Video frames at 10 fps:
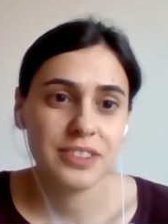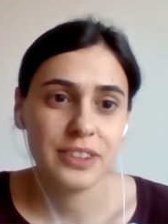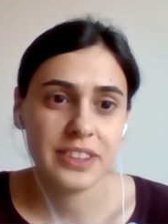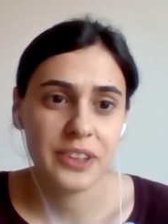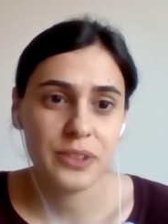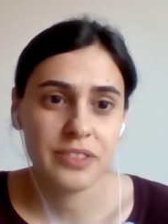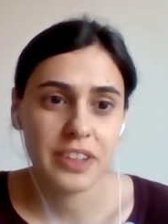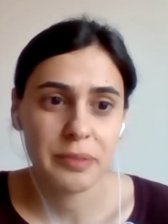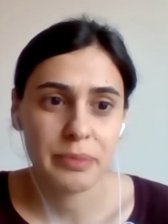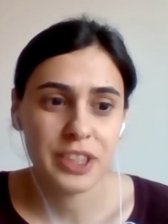of all, thank you
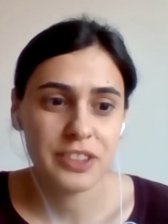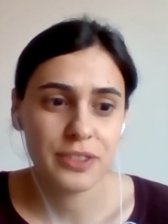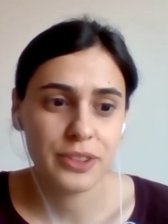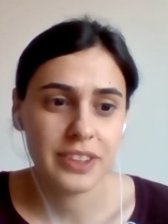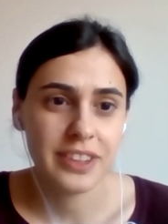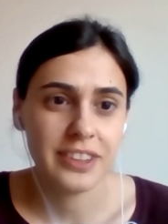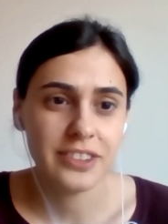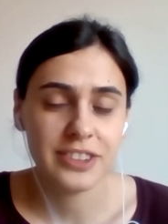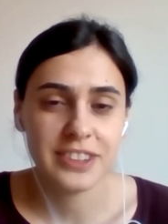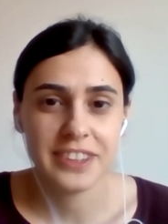very much for the
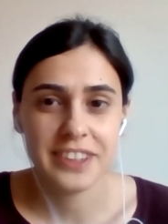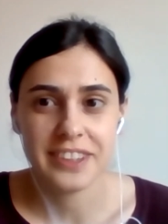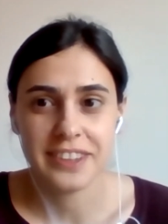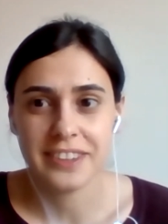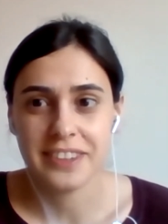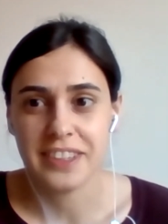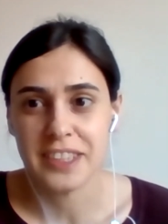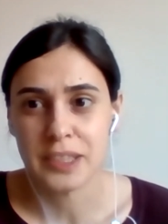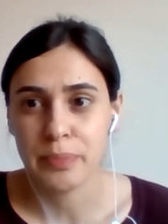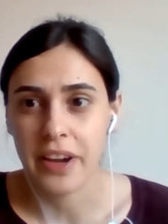interesting and
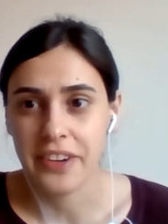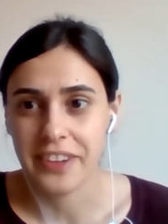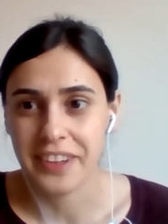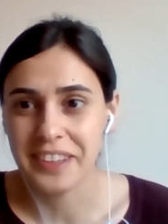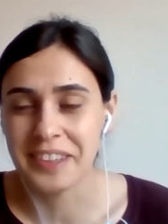inspiring